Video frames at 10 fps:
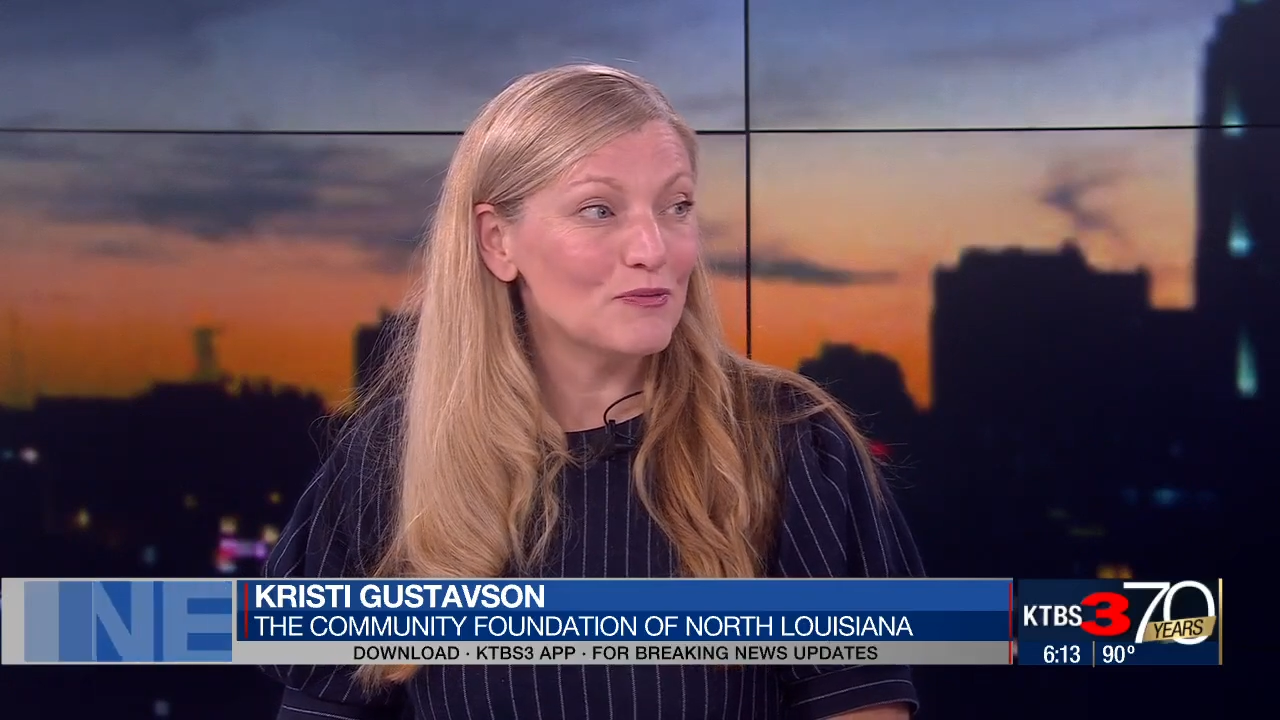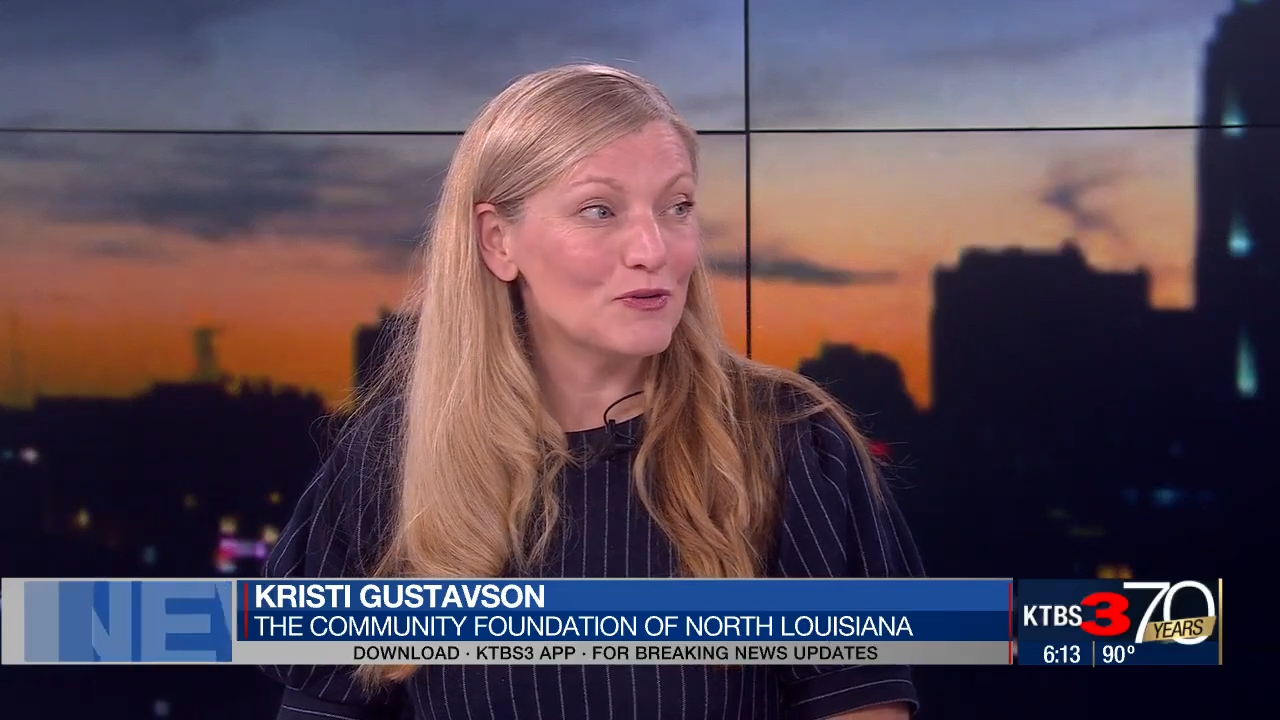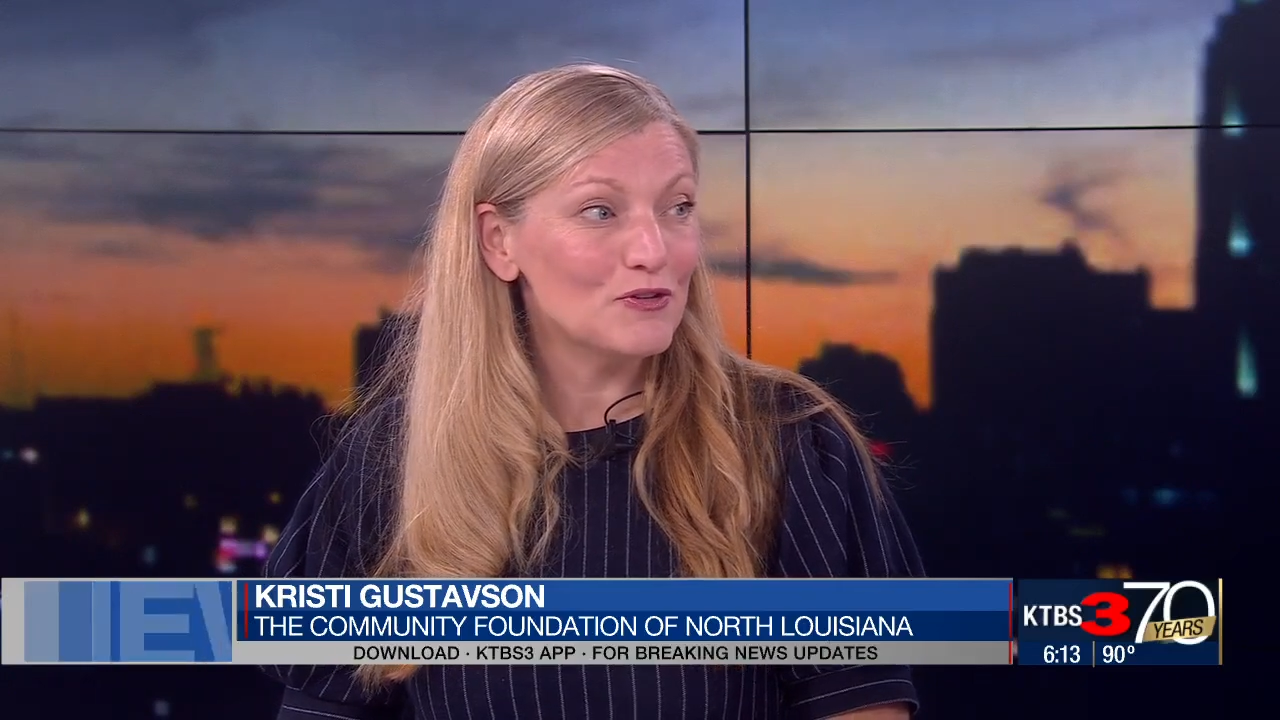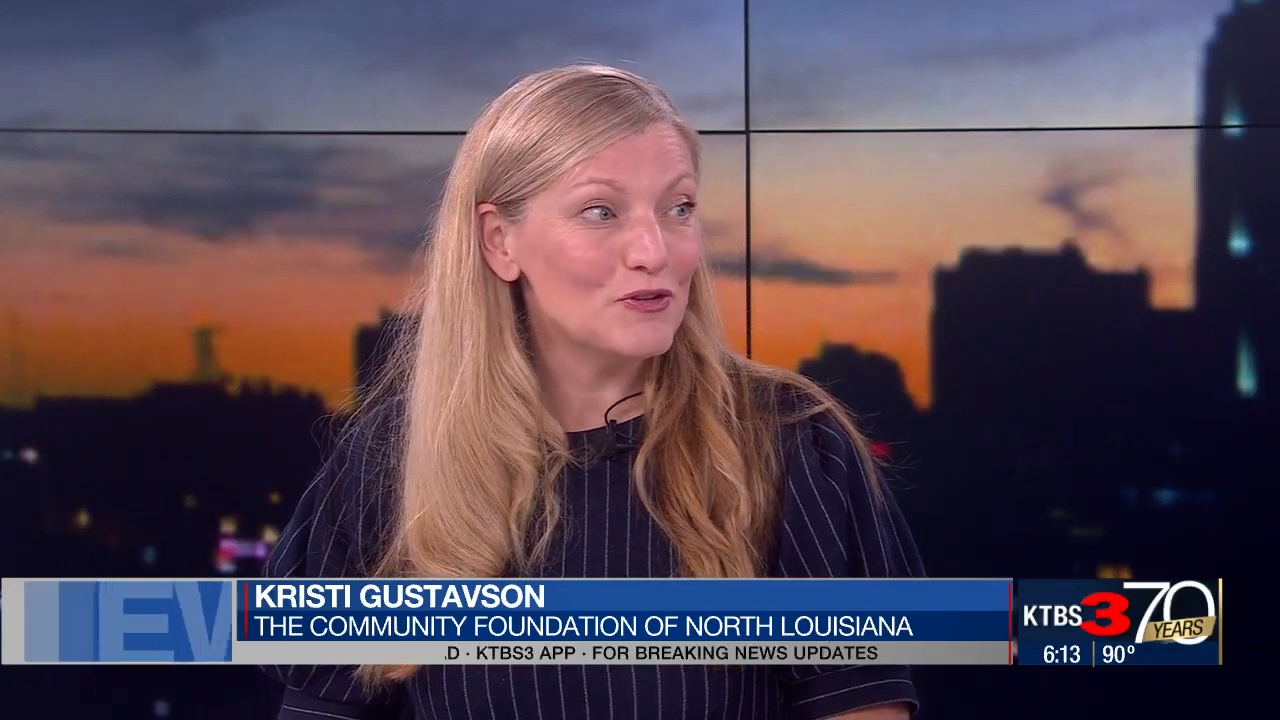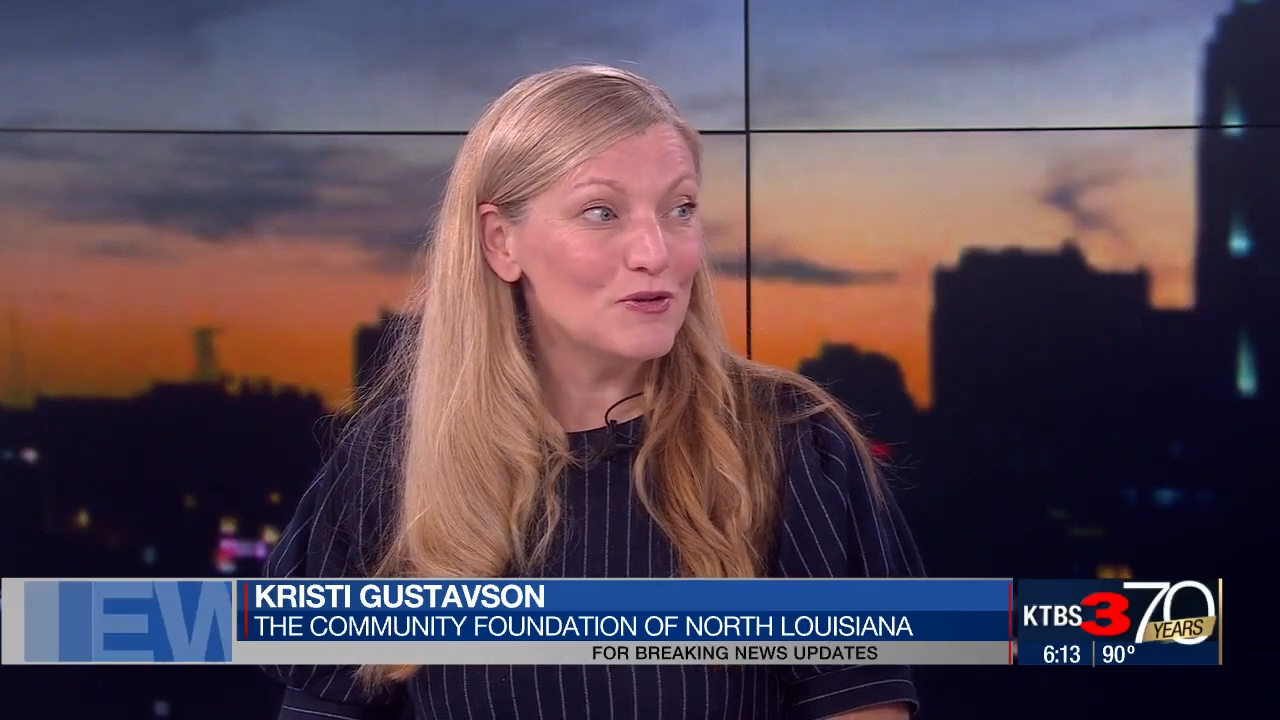
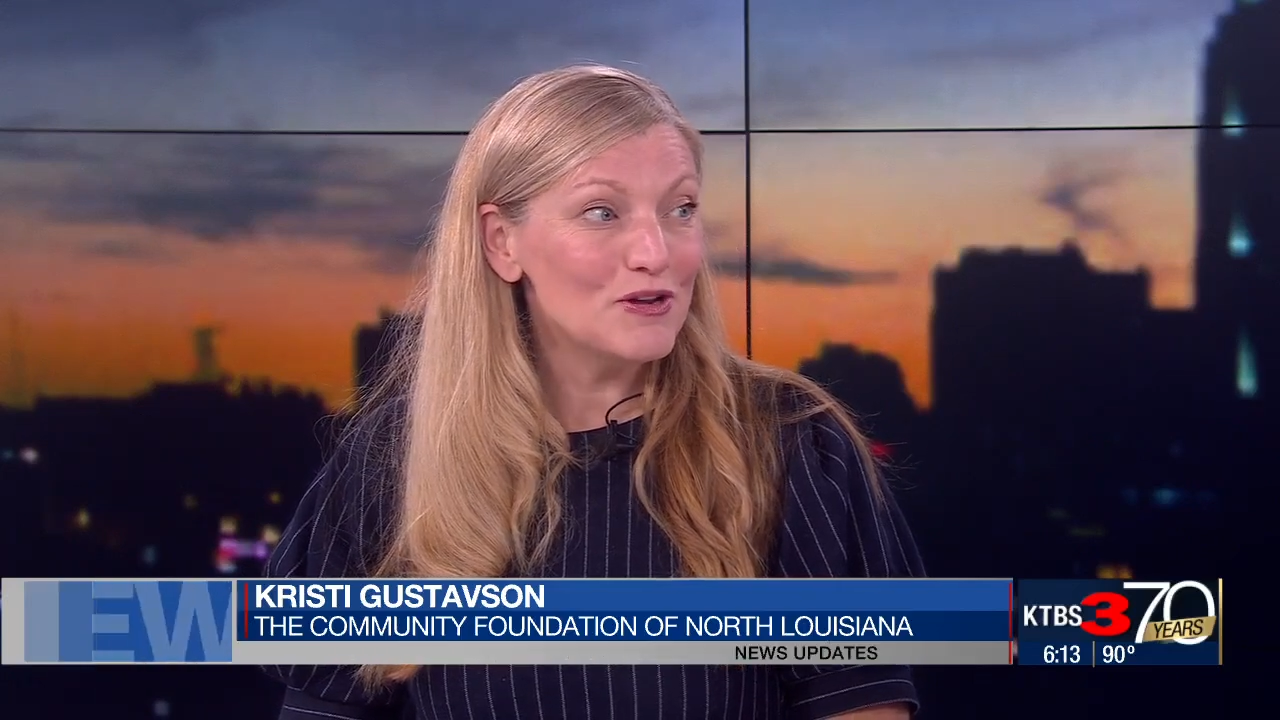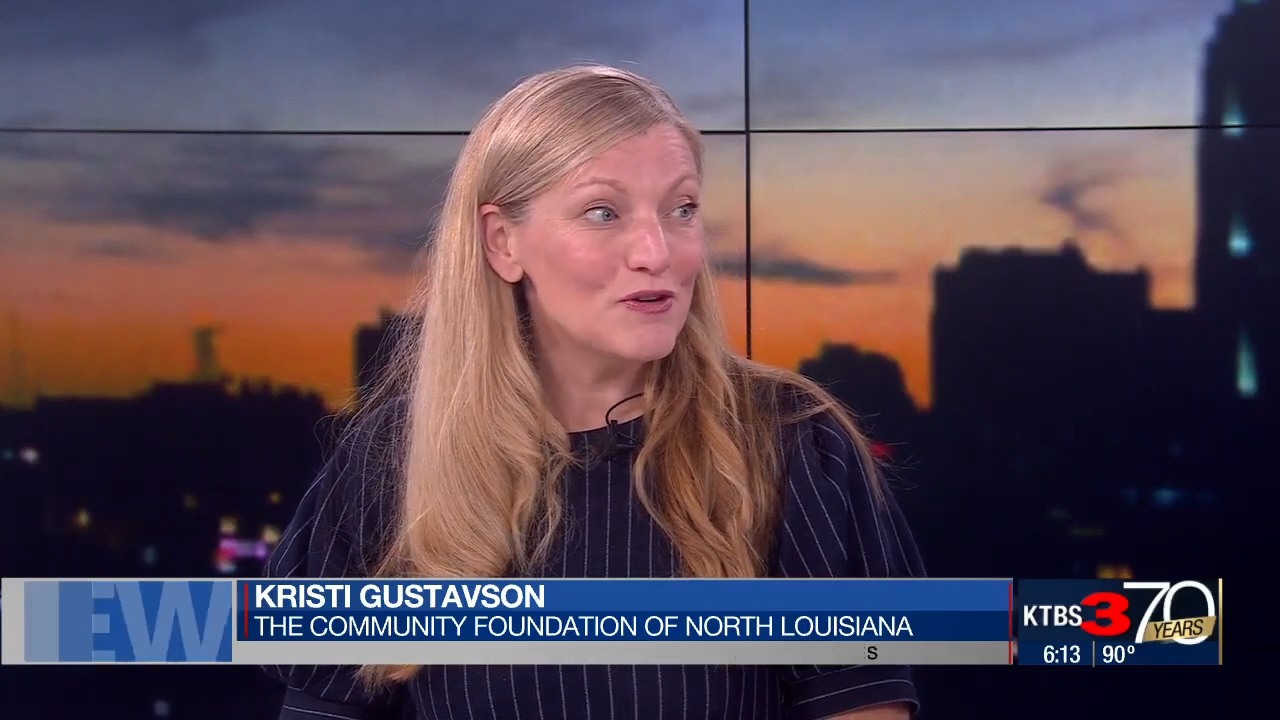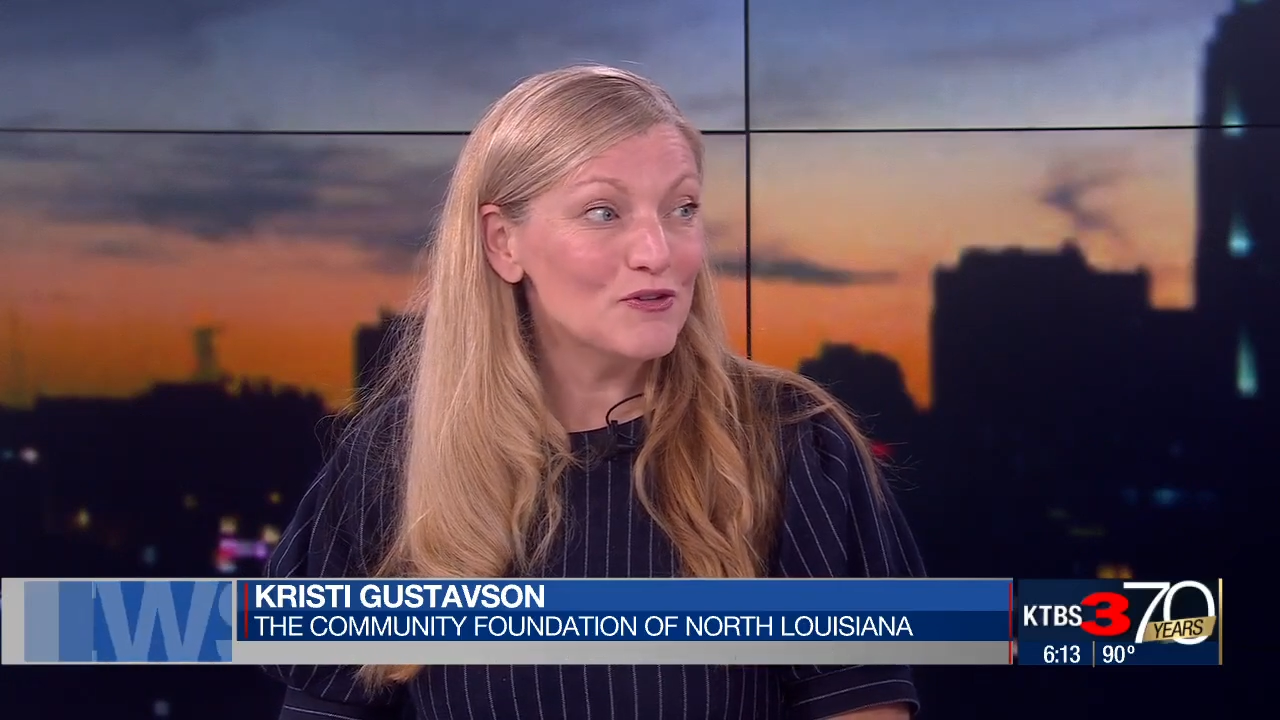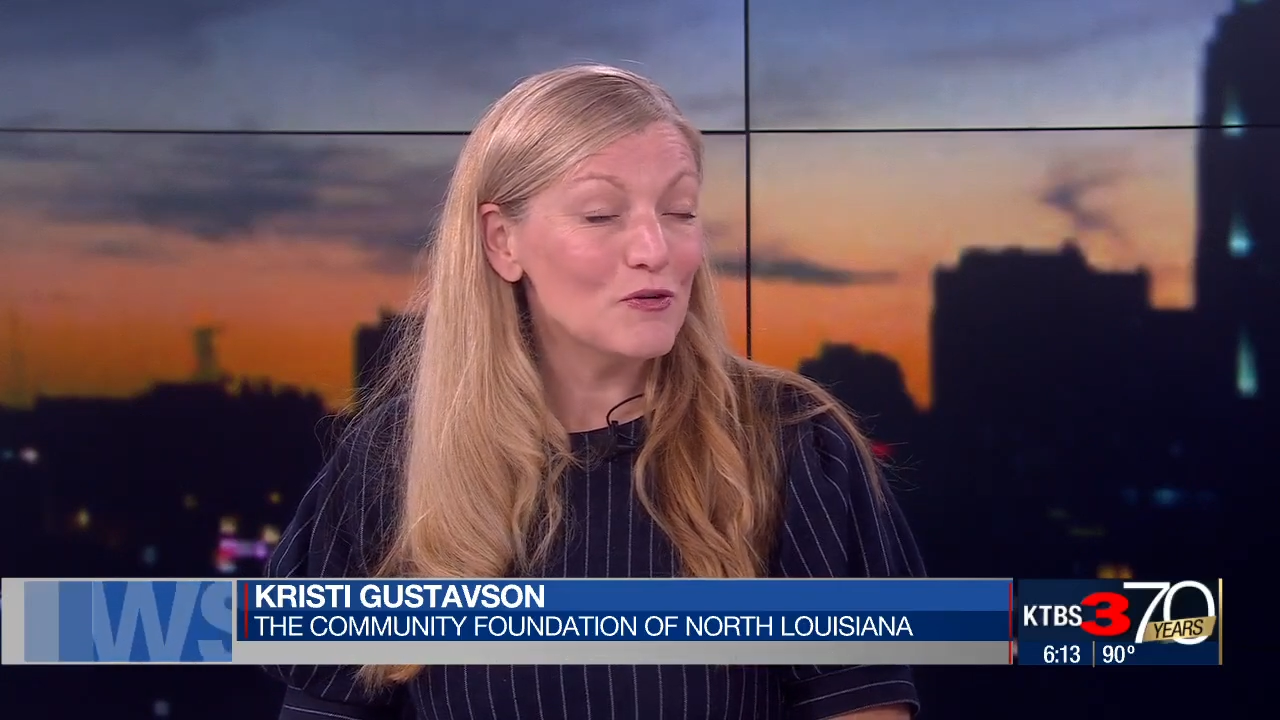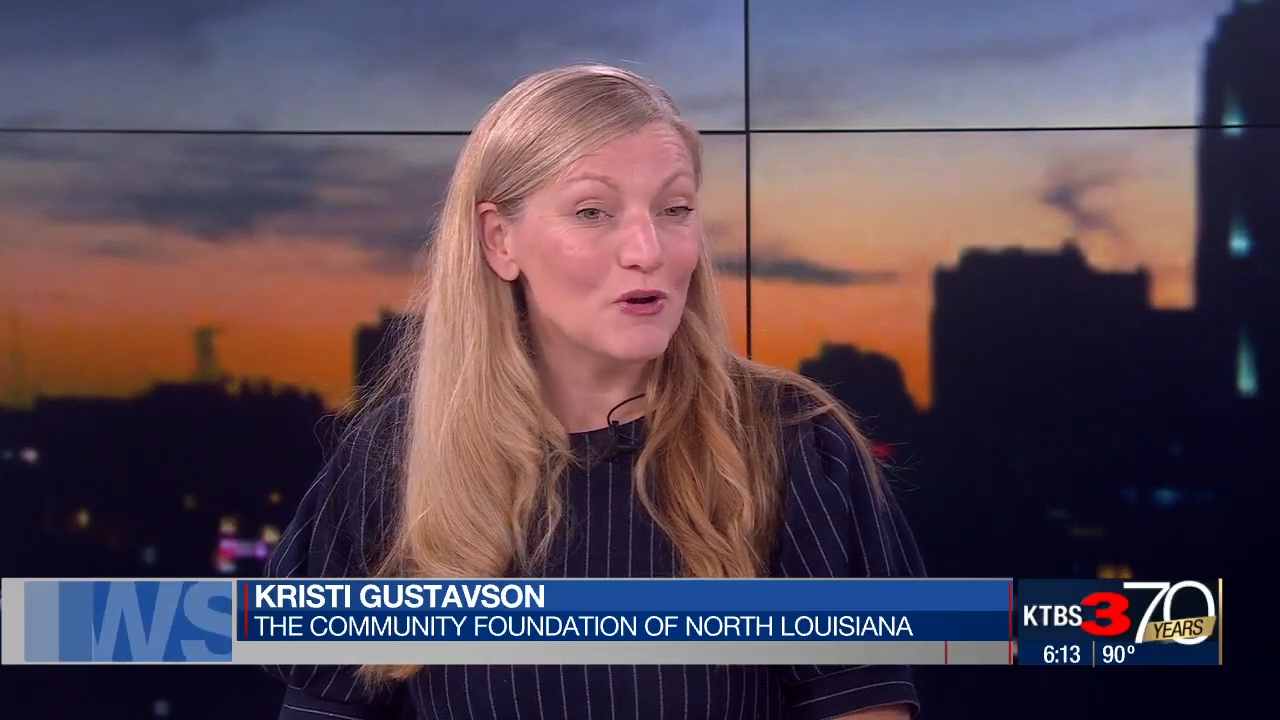for 2 years,